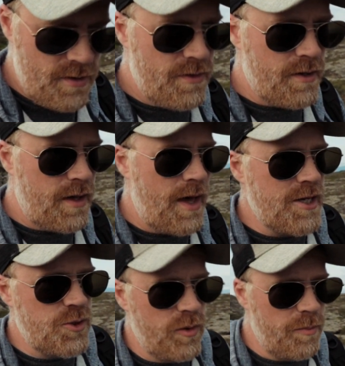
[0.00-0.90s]
the
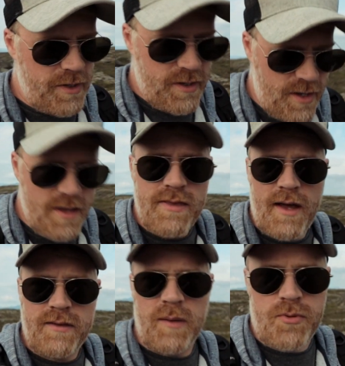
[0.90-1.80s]
cache will be in
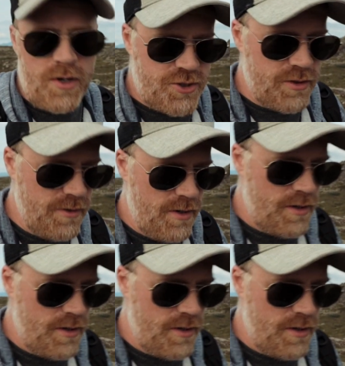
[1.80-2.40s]
that depression,